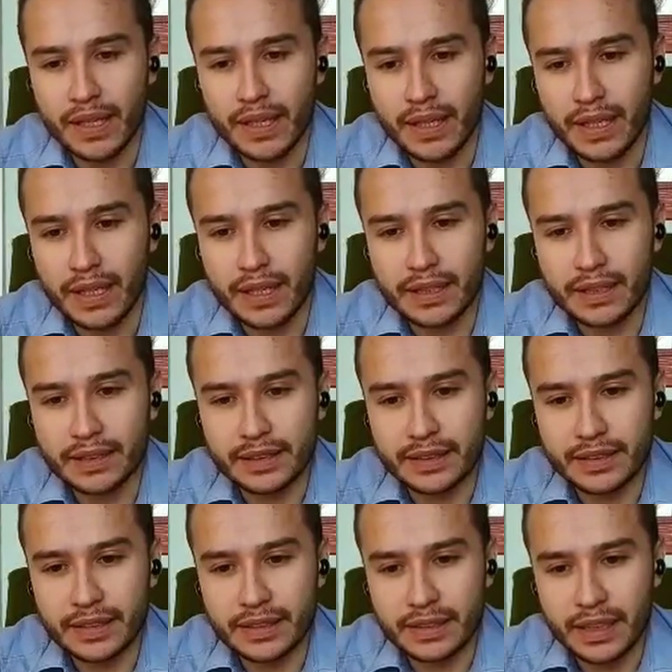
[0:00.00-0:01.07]
And
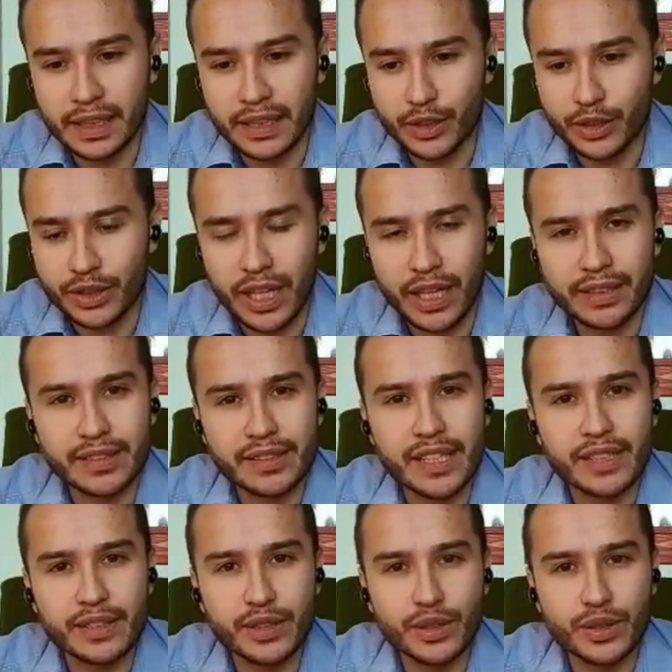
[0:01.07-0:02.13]
I just can't
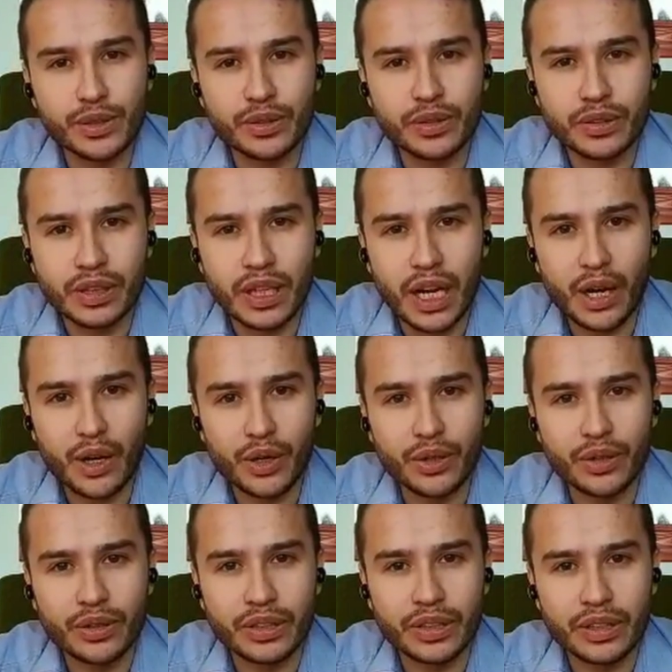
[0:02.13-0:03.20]
tell you
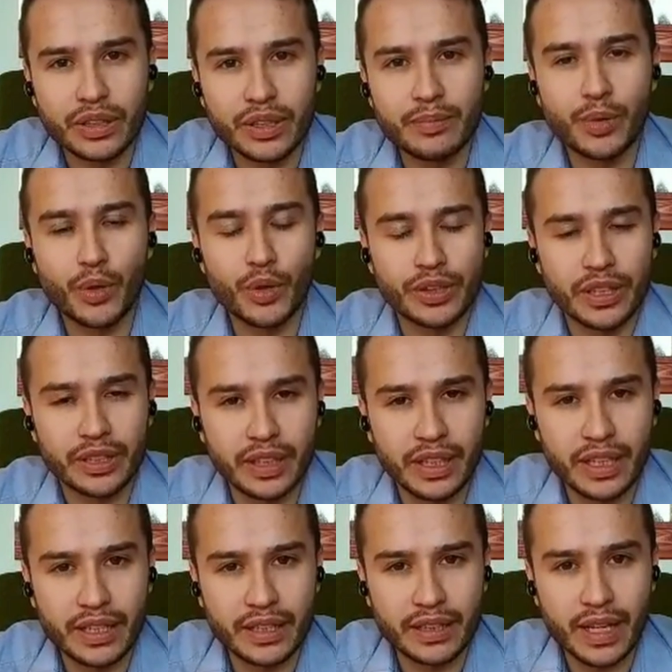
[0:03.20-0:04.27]
how important
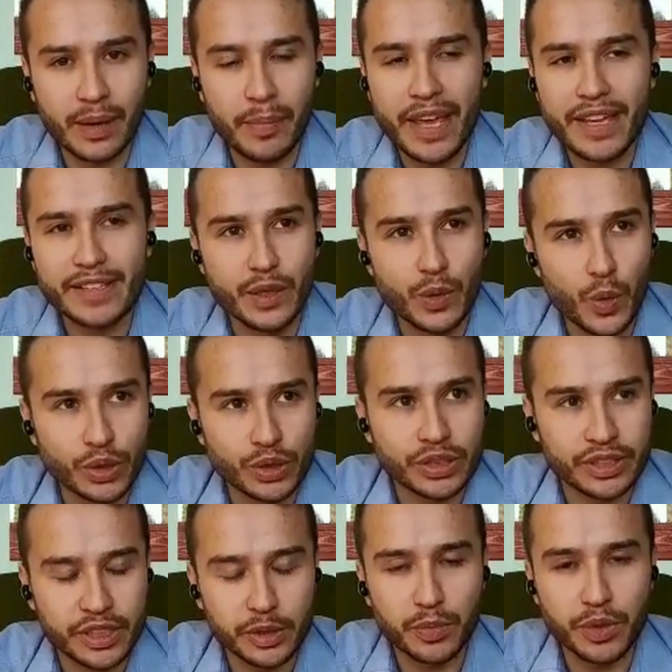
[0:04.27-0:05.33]
and amazing was
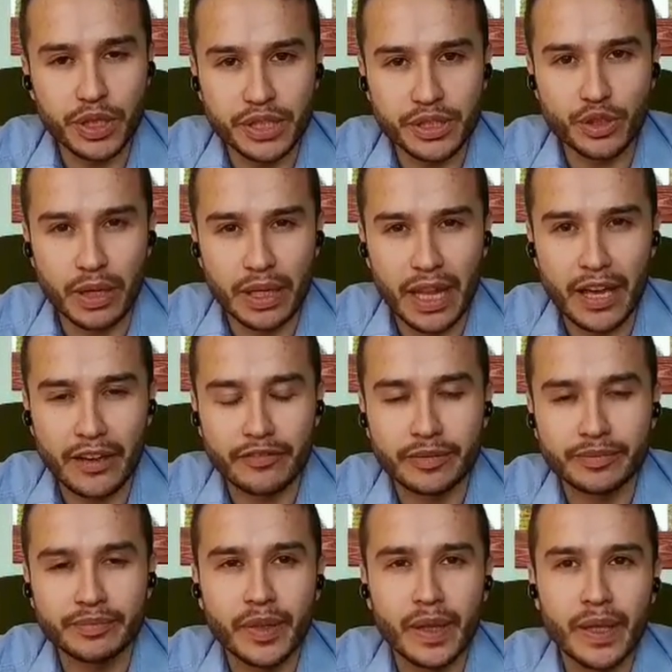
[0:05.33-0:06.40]
this experience to my life.
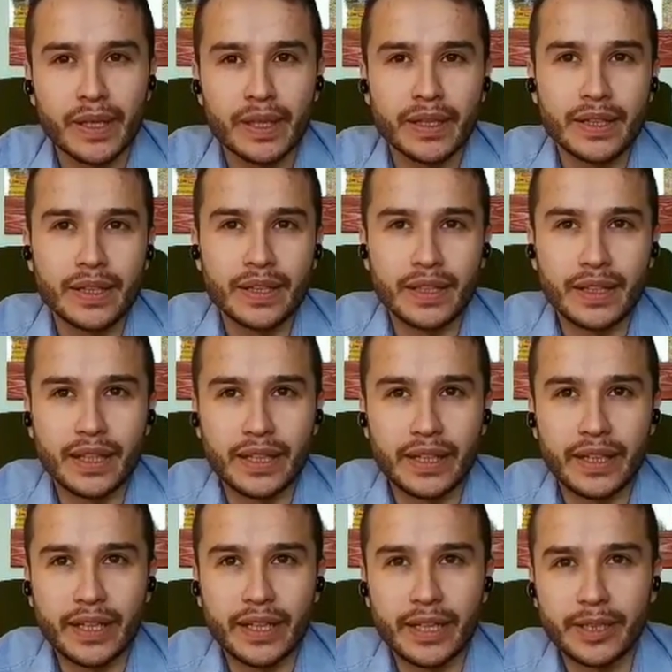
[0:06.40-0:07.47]

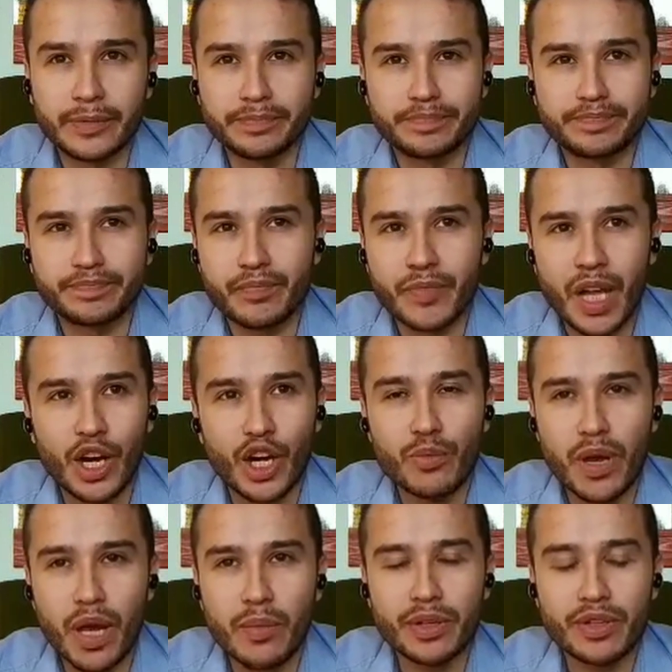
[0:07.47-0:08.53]
I
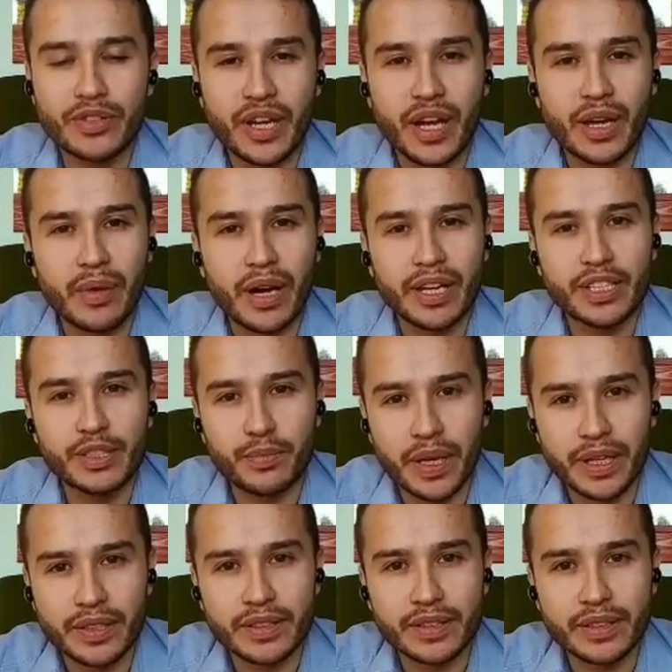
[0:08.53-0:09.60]
remember the time I
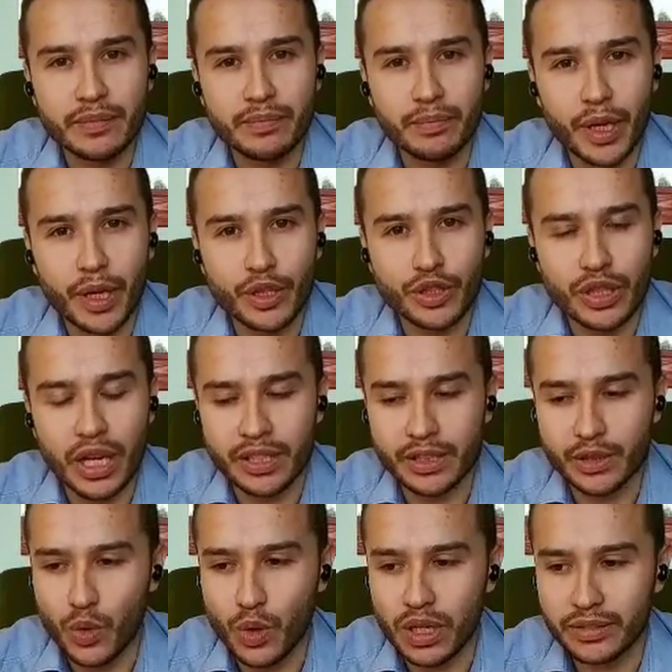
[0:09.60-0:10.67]
spent in Page
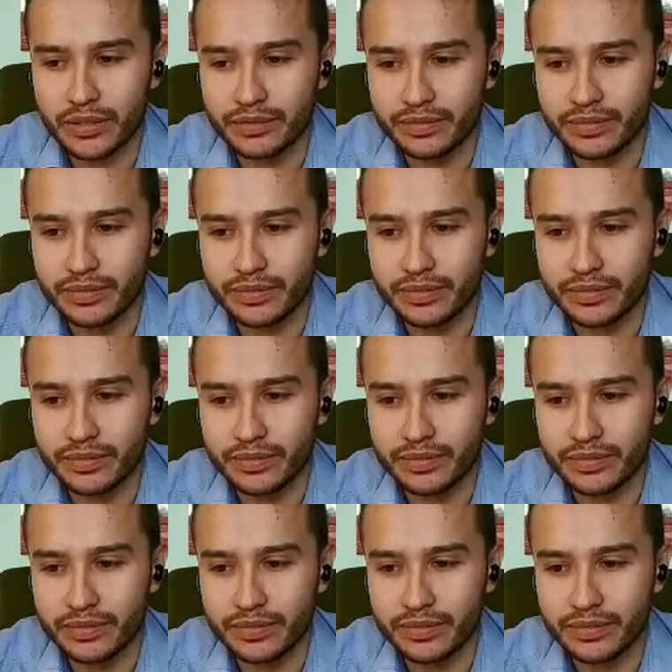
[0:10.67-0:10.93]
as one